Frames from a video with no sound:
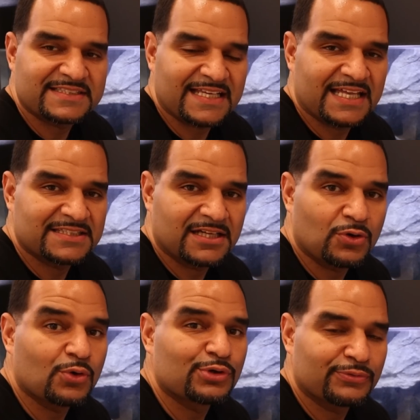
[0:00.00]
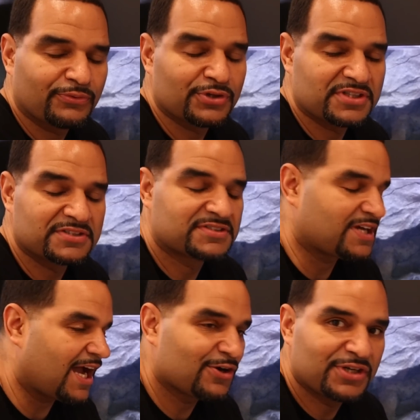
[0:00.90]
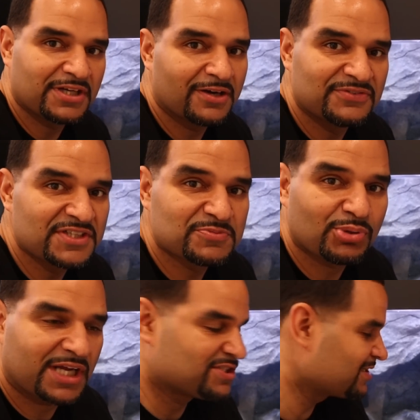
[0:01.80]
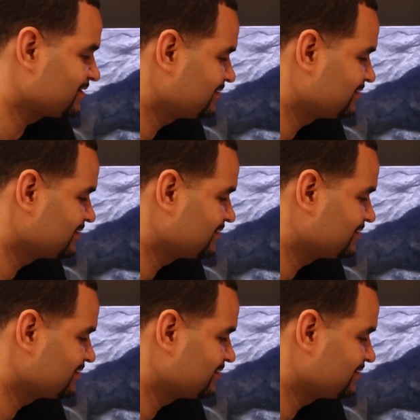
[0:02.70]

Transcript: sand in the corner for the entirety of this project.